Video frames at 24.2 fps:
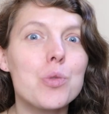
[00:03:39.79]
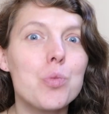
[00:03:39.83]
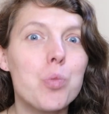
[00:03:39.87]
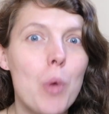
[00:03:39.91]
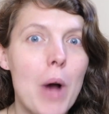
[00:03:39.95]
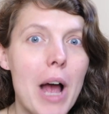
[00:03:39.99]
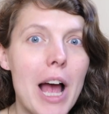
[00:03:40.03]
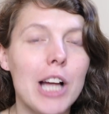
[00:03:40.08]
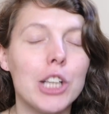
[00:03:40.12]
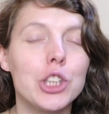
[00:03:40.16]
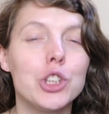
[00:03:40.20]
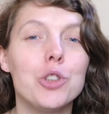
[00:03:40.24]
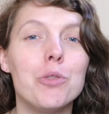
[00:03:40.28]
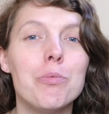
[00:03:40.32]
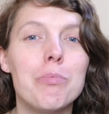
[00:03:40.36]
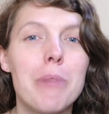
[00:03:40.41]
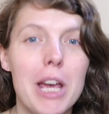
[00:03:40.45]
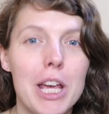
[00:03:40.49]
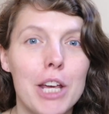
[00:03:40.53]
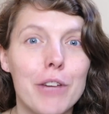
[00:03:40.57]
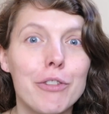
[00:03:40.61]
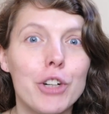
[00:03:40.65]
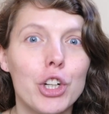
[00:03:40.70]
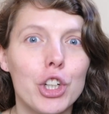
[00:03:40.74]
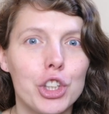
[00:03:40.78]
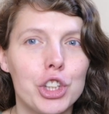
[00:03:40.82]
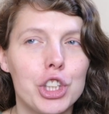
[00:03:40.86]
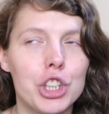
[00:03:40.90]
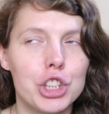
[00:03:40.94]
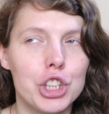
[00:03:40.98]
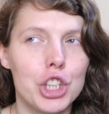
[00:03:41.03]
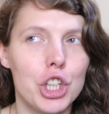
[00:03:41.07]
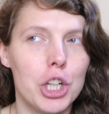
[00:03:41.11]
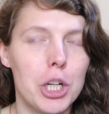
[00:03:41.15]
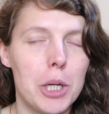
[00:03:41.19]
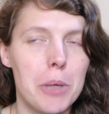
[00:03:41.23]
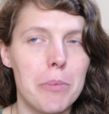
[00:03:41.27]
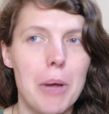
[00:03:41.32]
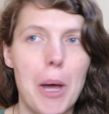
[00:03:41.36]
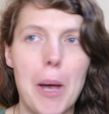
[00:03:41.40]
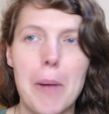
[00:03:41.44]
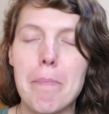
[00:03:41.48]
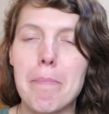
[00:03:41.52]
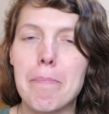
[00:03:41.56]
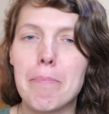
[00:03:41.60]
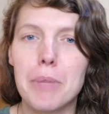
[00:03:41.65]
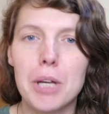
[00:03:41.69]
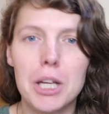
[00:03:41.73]
where you may have heard the term
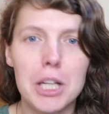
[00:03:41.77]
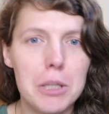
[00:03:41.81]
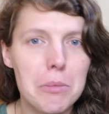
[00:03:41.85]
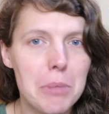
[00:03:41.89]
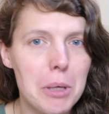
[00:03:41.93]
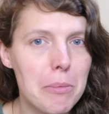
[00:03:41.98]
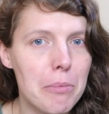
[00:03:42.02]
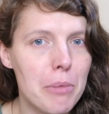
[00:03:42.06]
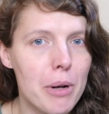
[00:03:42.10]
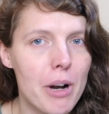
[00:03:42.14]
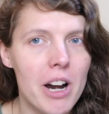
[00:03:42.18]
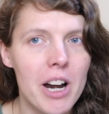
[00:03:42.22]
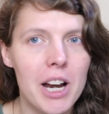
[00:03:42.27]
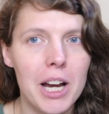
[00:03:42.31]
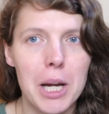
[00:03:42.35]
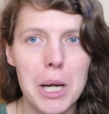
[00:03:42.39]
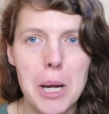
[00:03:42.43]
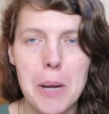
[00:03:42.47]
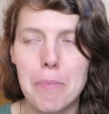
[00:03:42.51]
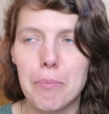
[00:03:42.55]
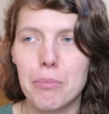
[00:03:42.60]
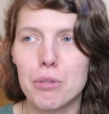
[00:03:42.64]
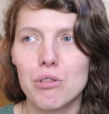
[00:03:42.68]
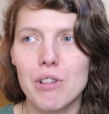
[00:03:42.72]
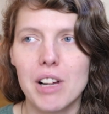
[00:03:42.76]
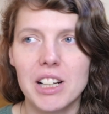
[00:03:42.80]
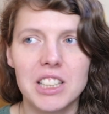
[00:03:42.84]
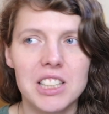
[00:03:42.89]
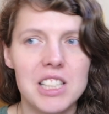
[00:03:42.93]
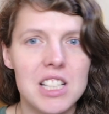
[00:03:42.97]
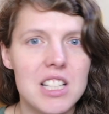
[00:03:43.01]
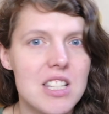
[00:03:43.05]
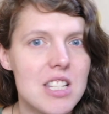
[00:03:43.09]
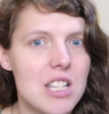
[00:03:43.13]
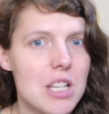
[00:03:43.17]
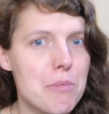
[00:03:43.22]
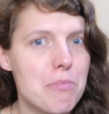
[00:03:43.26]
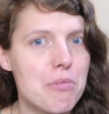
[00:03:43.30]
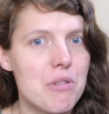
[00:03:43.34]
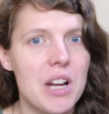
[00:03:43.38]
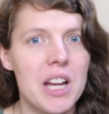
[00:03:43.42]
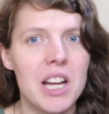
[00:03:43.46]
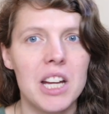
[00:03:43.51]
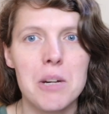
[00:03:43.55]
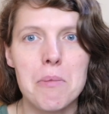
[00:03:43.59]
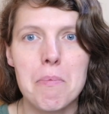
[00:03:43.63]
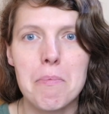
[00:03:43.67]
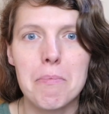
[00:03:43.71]
like baby brain, pregnancy
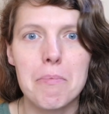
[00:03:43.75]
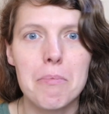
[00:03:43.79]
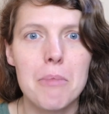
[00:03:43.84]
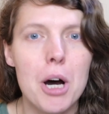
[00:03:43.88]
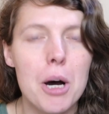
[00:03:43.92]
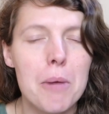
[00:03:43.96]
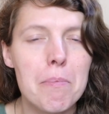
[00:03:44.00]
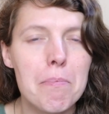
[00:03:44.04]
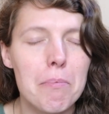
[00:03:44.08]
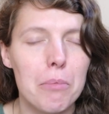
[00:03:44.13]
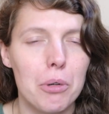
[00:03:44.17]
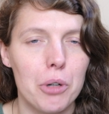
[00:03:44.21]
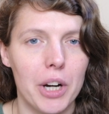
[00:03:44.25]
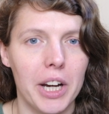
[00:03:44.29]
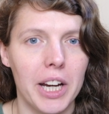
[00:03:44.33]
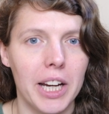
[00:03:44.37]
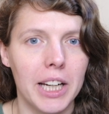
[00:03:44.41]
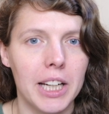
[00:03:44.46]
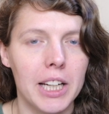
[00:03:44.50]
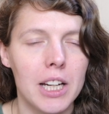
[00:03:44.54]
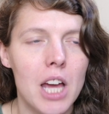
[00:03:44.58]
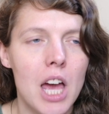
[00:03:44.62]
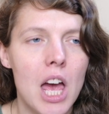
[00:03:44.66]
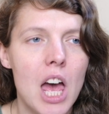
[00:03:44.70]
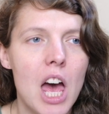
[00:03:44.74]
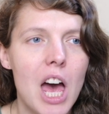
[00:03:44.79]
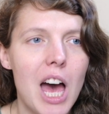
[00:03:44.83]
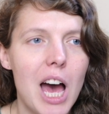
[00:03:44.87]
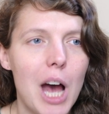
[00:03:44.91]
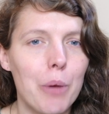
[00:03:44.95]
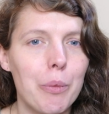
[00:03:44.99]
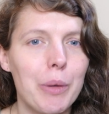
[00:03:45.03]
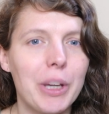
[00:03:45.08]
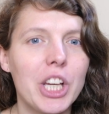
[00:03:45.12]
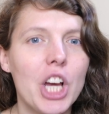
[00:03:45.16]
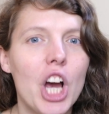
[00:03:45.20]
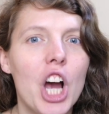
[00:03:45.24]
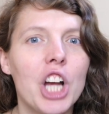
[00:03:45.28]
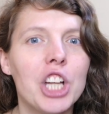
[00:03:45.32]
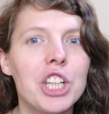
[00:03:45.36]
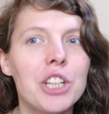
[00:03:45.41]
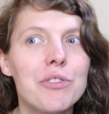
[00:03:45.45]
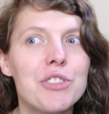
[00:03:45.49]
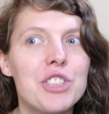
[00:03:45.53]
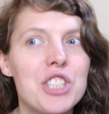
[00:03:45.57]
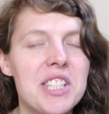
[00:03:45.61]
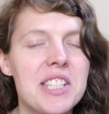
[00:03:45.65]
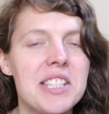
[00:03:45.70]
brain, mum brain, and we
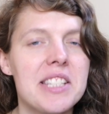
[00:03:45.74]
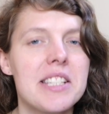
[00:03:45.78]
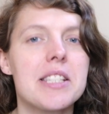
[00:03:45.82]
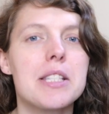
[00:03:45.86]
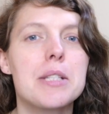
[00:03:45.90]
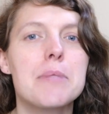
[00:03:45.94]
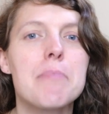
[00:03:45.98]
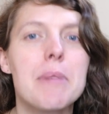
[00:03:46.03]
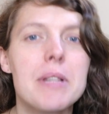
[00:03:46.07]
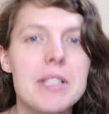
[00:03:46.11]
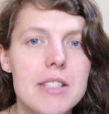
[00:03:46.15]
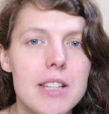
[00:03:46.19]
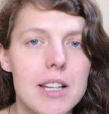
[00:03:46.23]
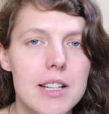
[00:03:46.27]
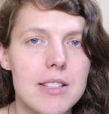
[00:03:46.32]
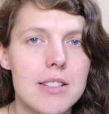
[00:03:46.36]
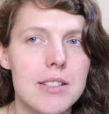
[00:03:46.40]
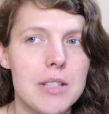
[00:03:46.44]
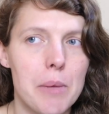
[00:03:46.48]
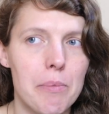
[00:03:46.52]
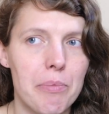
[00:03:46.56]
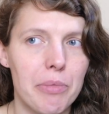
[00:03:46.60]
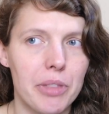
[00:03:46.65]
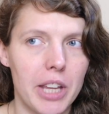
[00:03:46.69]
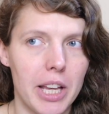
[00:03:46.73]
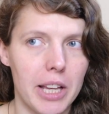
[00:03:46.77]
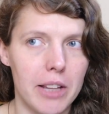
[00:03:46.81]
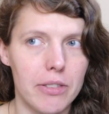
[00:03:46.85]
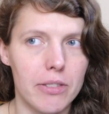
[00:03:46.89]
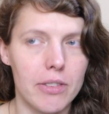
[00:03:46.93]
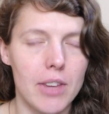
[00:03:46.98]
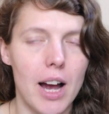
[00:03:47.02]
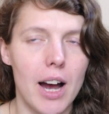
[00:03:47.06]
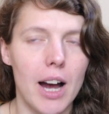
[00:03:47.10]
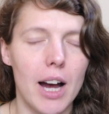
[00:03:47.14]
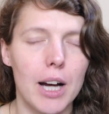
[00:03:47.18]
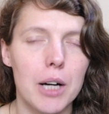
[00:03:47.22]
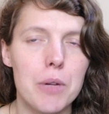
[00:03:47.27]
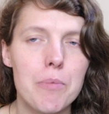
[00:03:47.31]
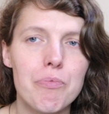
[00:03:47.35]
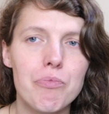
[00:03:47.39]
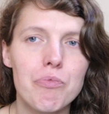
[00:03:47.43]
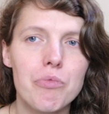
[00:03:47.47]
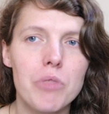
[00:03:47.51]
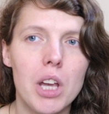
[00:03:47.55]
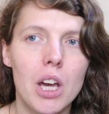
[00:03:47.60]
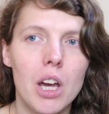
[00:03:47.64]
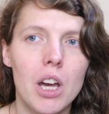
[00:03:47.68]
kind of just dismiss it as something that,
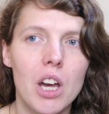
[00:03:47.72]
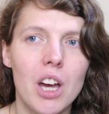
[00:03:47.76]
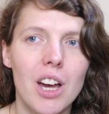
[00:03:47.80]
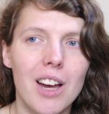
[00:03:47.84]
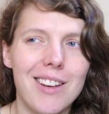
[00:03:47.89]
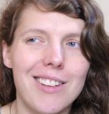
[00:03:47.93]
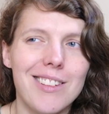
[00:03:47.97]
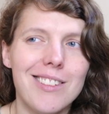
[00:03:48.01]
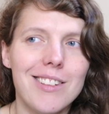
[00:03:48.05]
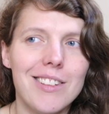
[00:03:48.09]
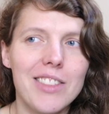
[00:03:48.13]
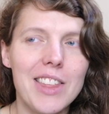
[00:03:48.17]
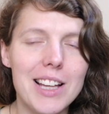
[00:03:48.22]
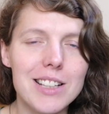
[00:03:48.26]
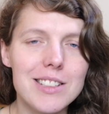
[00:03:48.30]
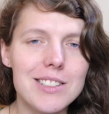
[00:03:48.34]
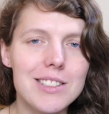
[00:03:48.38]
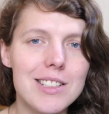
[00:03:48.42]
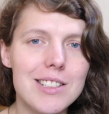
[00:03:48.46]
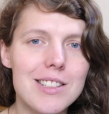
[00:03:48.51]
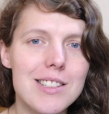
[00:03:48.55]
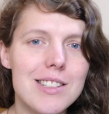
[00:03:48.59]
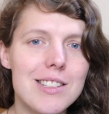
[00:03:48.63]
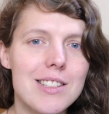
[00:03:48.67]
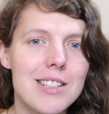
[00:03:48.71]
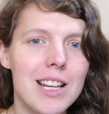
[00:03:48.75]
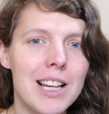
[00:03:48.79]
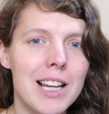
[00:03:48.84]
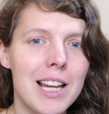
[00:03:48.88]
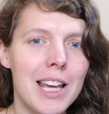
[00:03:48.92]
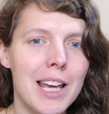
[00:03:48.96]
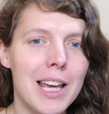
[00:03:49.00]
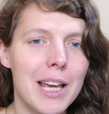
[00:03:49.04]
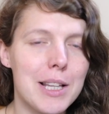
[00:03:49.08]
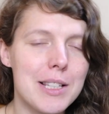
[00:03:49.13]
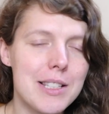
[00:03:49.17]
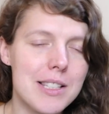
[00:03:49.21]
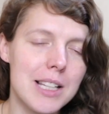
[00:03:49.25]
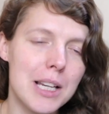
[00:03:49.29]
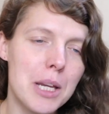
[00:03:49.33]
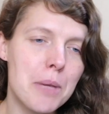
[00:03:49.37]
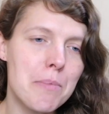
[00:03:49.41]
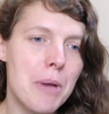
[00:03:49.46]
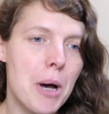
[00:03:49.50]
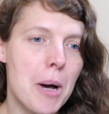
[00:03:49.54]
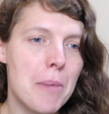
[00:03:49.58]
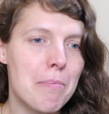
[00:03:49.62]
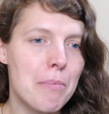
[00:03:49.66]
oh, that's just silly
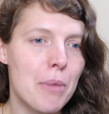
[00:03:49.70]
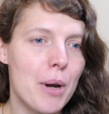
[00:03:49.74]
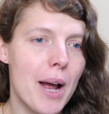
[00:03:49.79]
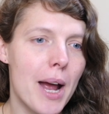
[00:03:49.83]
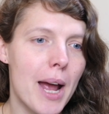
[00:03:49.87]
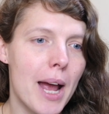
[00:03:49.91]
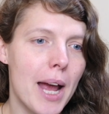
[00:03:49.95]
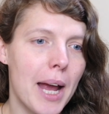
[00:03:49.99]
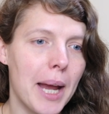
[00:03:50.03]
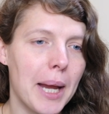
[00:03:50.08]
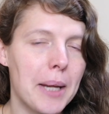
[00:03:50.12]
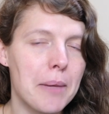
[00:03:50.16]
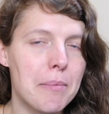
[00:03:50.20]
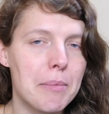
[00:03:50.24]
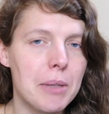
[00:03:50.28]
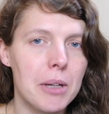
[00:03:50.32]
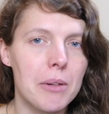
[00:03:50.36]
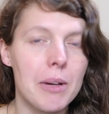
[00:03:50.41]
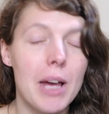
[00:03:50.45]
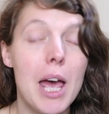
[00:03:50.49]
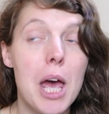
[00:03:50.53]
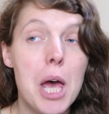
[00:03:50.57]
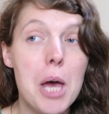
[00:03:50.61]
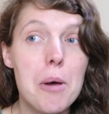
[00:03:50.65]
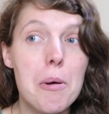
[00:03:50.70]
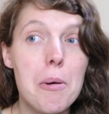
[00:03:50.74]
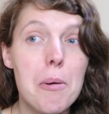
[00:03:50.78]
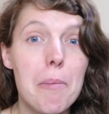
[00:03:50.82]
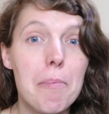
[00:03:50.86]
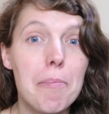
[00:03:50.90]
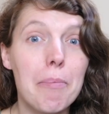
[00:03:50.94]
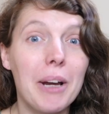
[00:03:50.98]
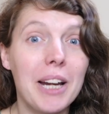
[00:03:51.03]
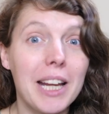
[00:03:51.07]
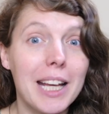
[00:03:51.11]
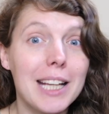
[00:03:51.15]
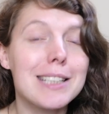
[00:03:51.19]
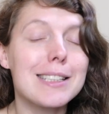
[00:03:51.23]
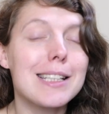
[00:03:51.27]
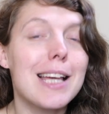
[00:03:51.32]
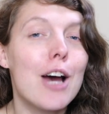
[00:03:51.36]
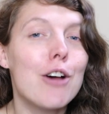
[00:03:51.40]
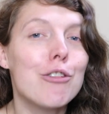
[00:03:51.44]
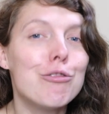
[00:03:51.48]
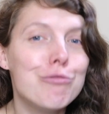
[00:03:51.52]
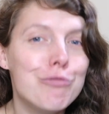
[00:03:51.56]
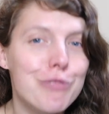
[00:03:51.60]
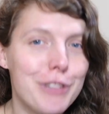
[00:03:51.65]
mum brain, but it's
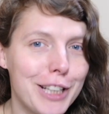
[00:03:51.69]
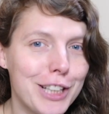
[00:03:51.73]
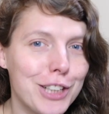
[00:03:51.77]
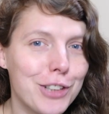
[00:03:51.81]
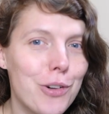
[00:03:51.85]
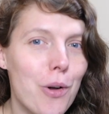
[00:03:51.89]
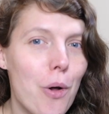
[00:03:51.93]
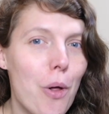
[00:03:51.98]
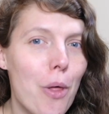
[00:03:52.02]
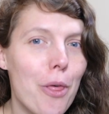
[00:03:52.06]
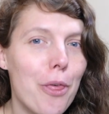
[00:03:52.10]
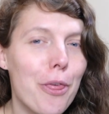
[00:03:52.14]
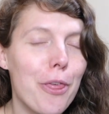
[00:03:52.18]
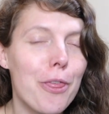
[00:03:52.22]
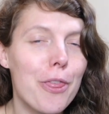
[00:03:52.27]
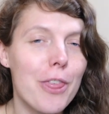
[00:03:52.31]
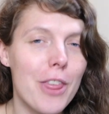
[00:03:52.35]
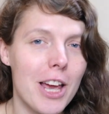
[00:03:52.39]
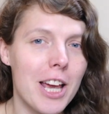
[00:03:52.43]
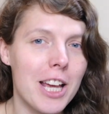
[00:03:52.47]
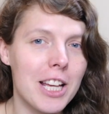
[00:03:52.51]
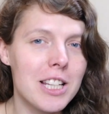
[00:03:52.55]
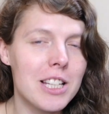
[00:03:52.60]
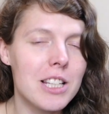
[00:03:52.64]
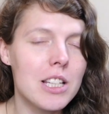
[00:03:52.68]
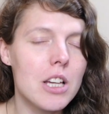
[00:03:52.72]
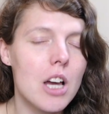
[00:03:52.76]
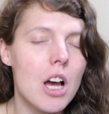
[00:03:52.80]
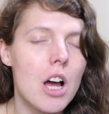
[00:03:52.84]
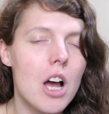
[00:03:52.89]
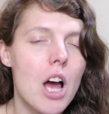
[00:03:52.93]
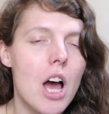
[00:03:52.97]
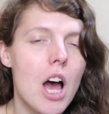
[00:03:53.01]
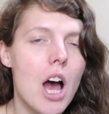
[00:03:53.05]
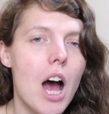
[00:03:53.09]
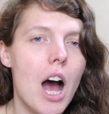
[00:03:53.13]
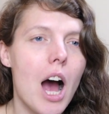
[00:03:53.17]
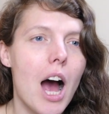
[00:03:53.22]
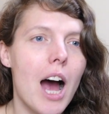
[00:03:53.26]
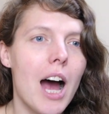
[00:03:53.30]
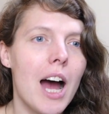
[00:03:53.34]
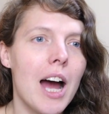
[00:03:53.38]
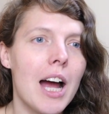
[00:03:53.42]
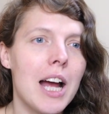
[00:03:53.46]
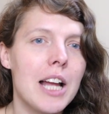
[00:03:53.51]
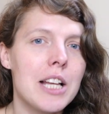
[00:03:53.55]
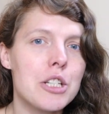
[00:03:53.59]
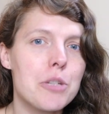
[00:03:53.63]
a real thing.
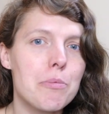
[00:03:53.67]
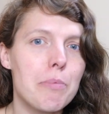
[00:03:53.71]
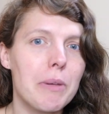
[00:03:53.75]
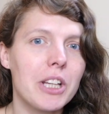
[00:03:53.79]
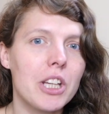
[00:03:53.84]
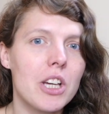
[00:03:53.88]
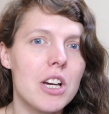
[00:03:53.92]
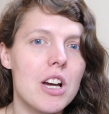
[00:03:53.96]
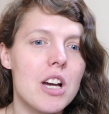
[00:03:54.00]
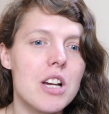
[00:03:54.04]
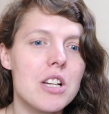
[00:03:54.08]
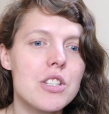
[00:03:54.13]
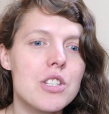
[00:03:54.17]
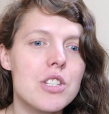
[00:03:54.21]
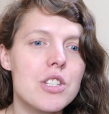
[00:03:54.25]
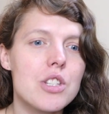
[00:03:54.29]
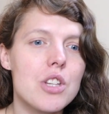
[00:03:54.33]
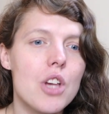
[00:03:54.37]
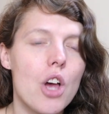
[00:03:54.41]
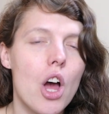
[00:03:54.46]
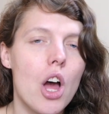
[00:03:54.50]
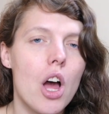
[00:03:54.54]
And because